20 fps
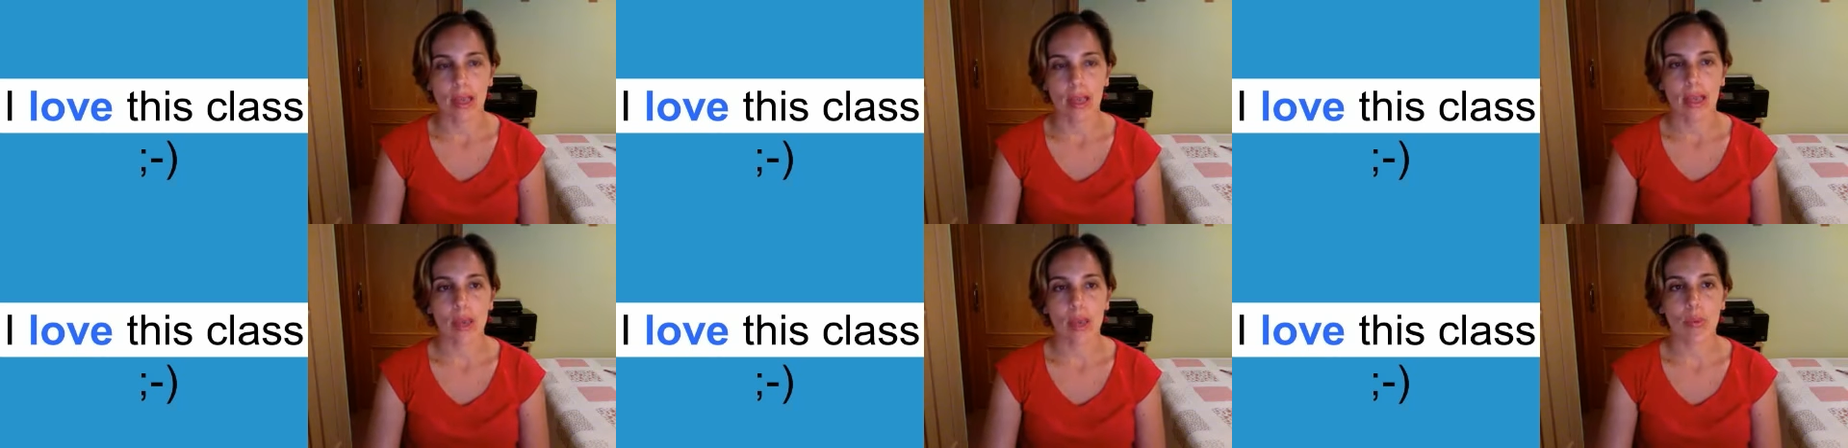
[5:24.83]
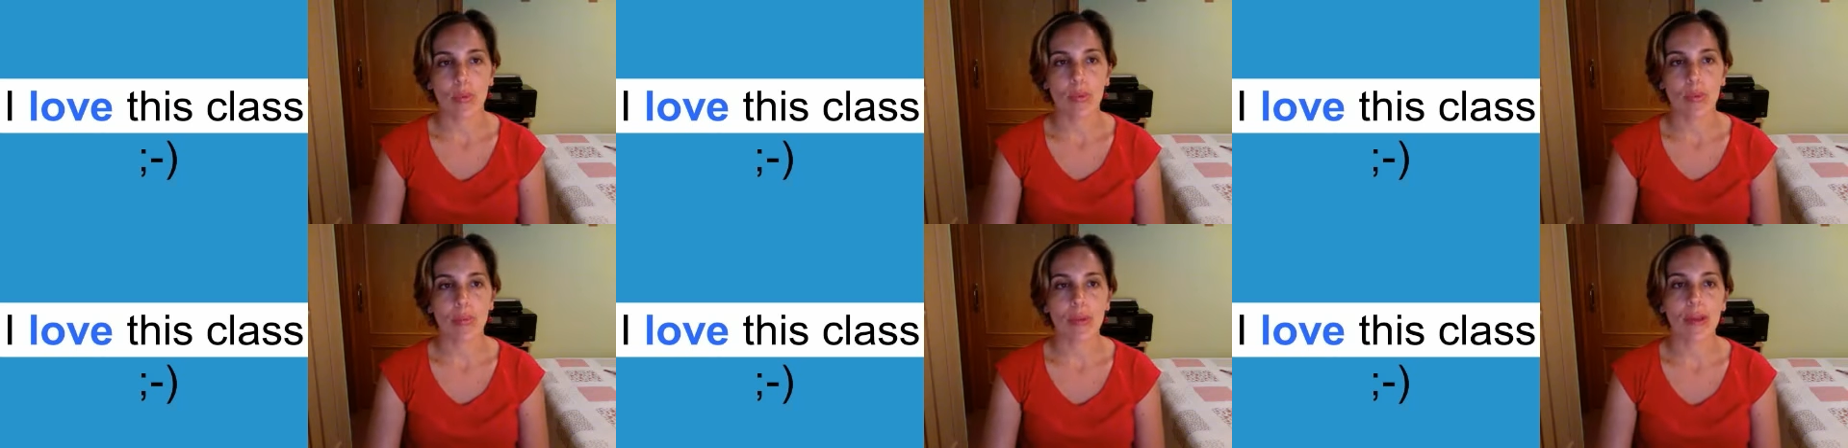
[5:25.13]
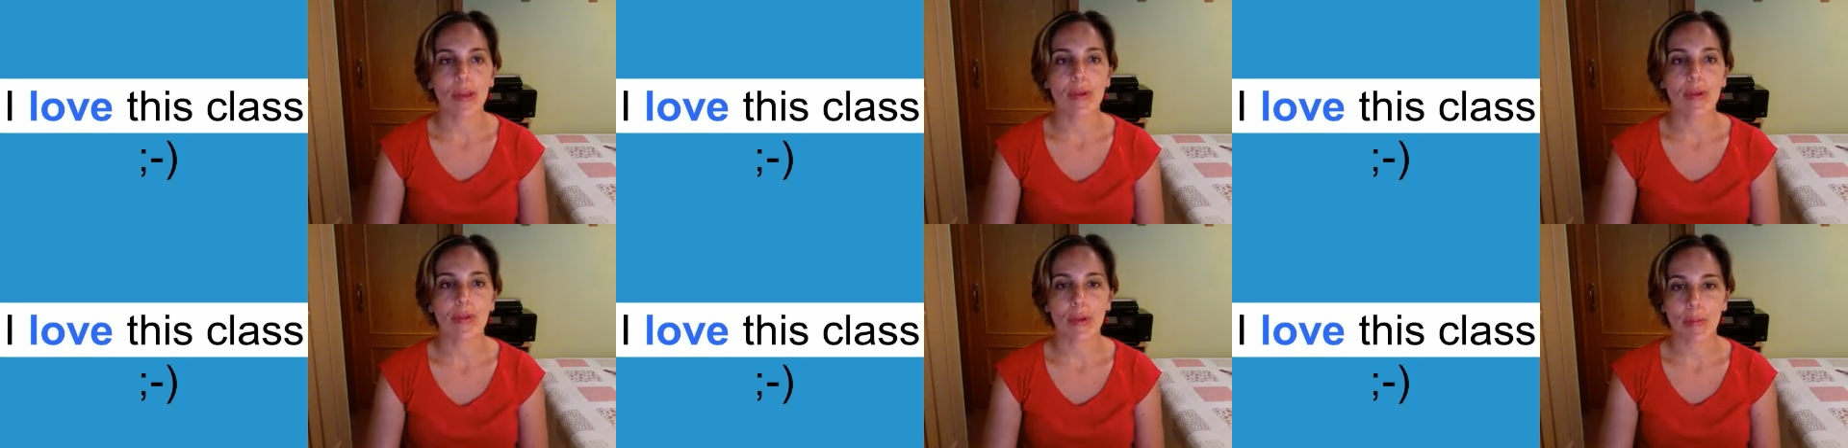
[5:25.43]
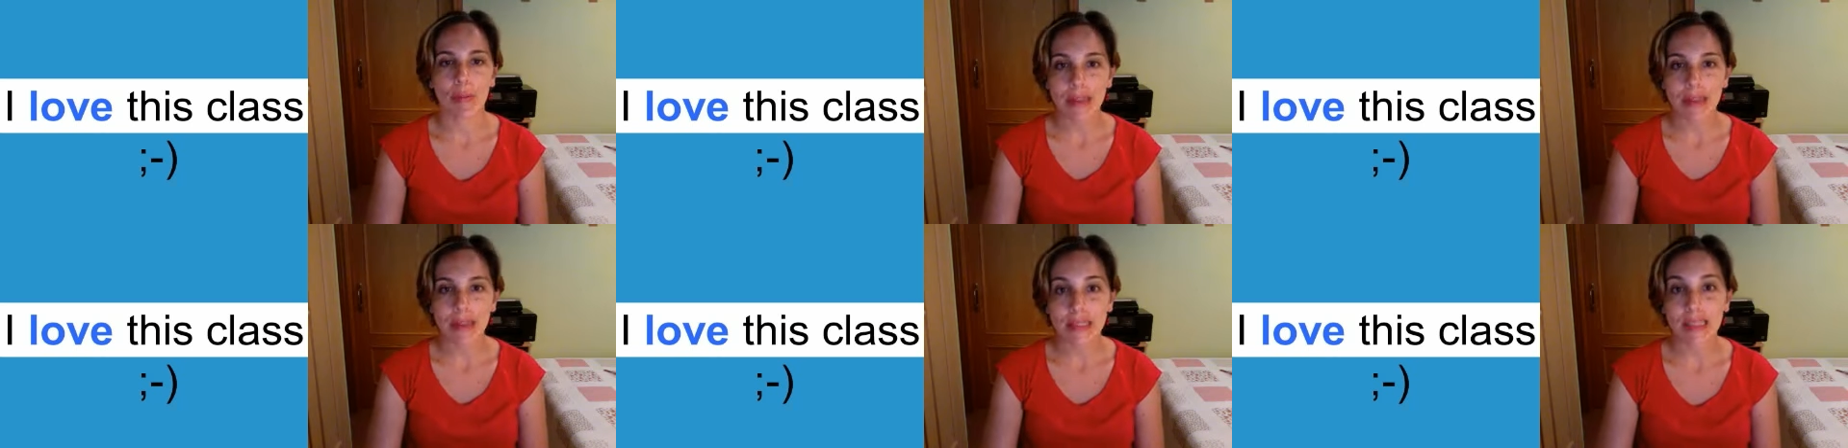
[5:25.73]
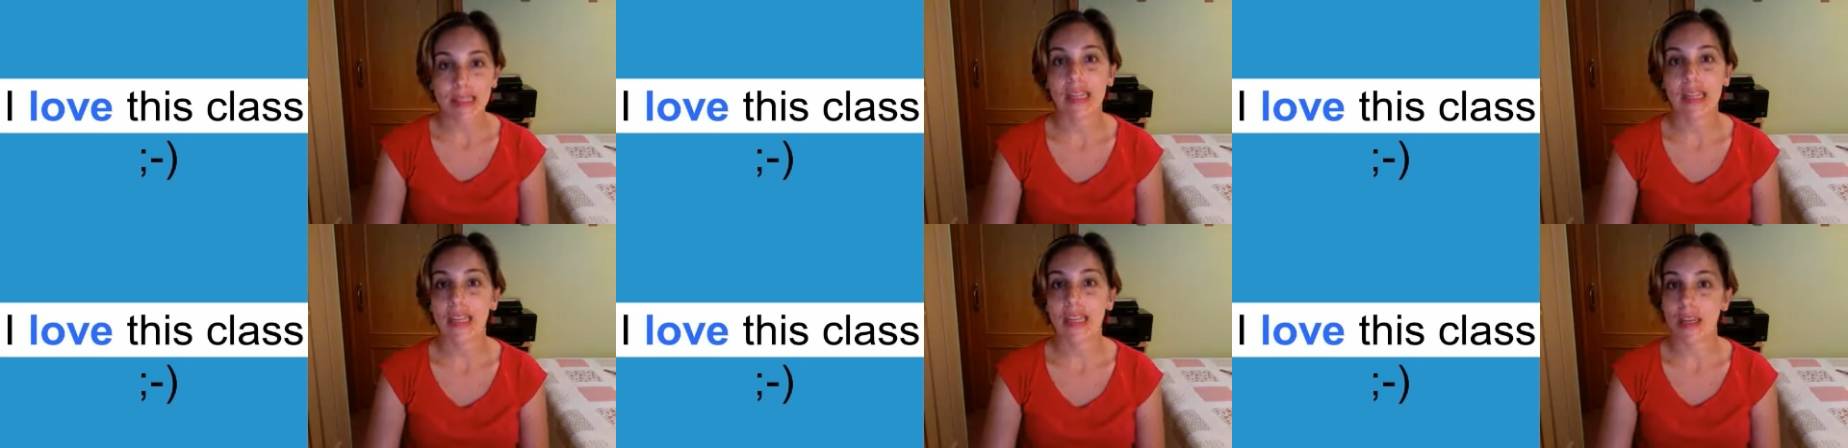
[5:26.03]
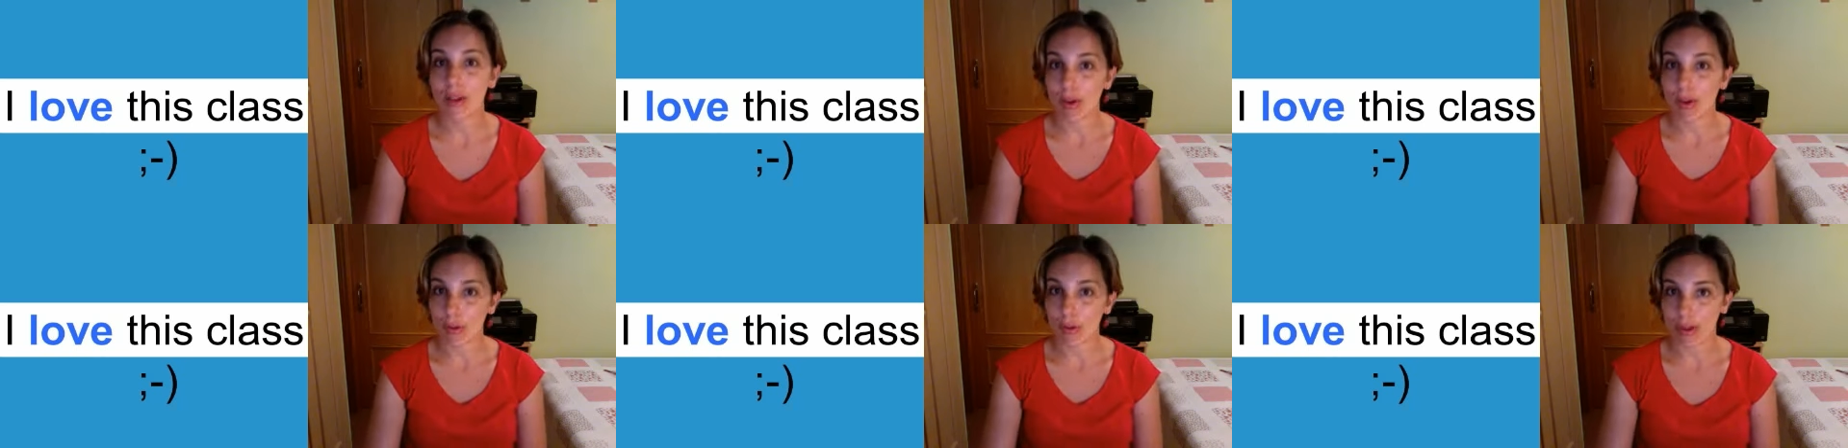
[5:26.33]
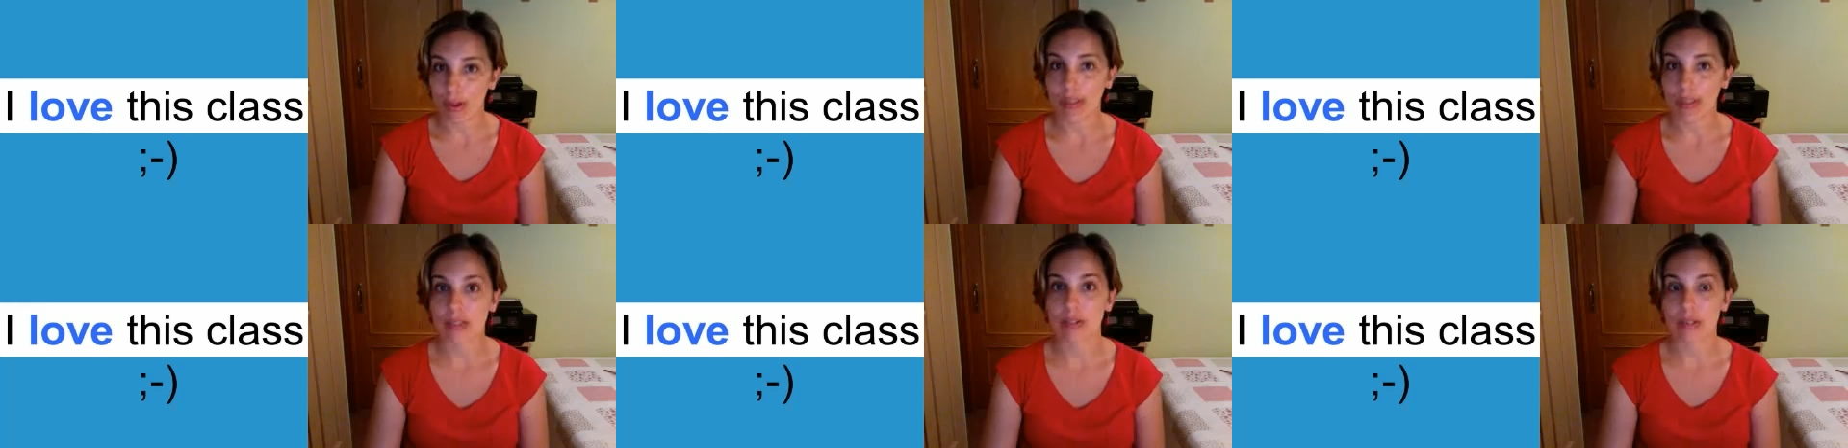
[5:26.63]
It would be grammatically
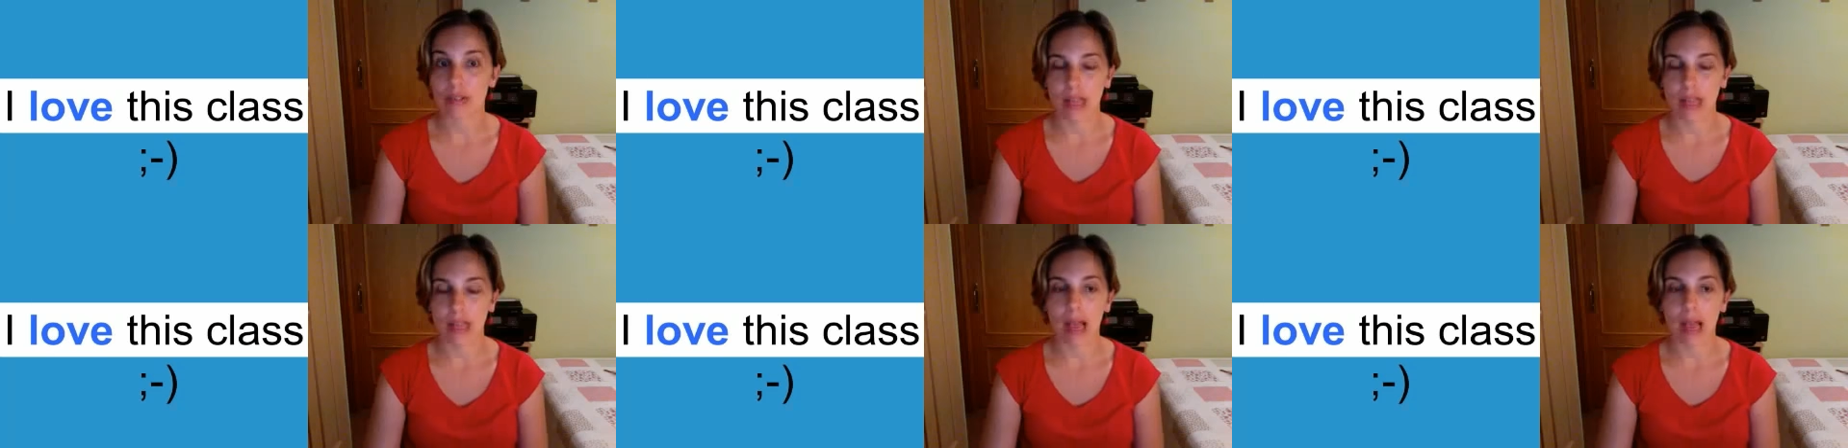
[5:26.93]
incorrect to say,